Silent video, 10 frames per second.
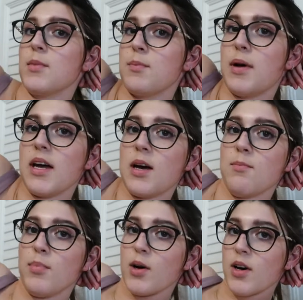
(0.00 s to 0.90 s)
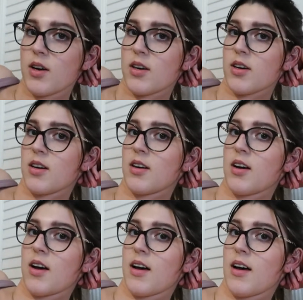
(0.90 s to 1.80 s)
I'm gonna pick a book
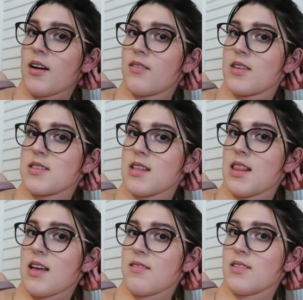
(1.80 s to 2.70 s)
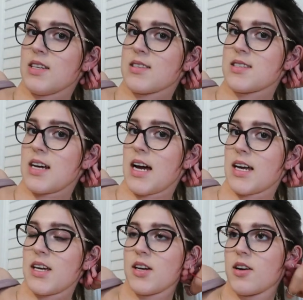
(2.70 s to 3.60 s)
out of this lovely
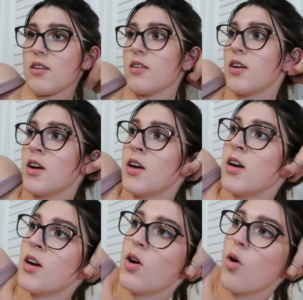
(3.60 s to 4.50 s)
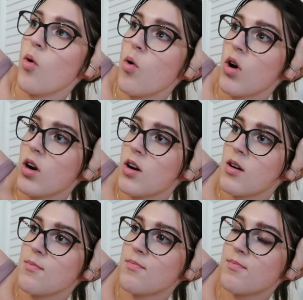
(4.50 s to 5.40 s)
stack here.
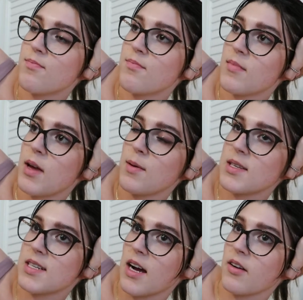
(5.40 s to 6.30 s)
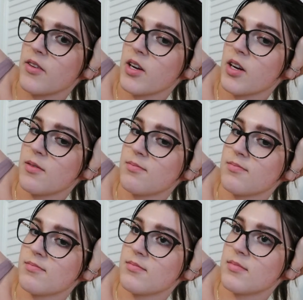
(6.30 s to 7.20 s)
Or maybe a stack over there.
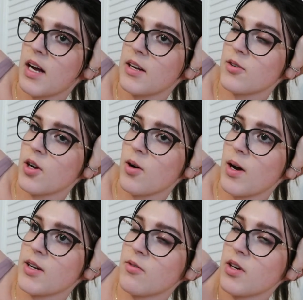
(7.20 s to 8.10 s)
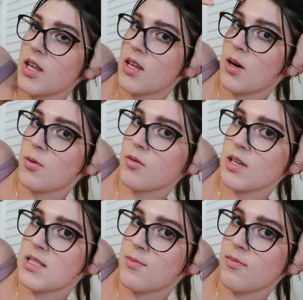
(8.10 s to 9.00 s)
I don't know. I don't really think I want to
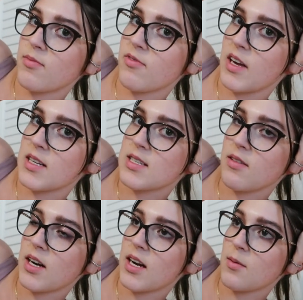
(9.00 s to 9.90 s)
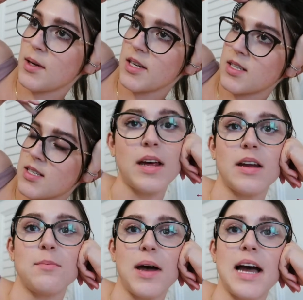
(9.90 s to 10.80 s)
read some fantasy right now because now that
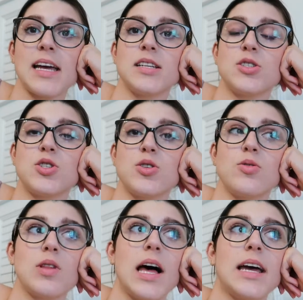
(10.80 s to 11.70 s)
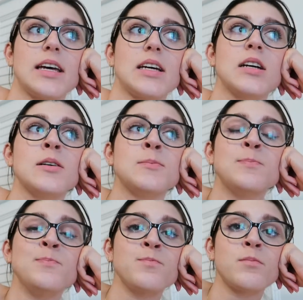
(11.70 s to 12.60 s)
I'm back into like
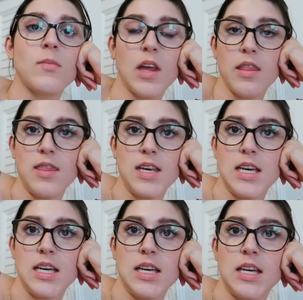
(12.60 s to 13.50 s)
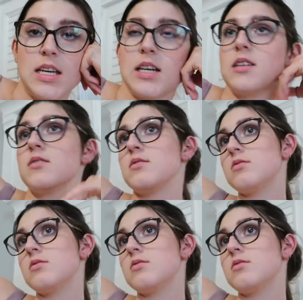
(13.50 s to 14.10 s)
the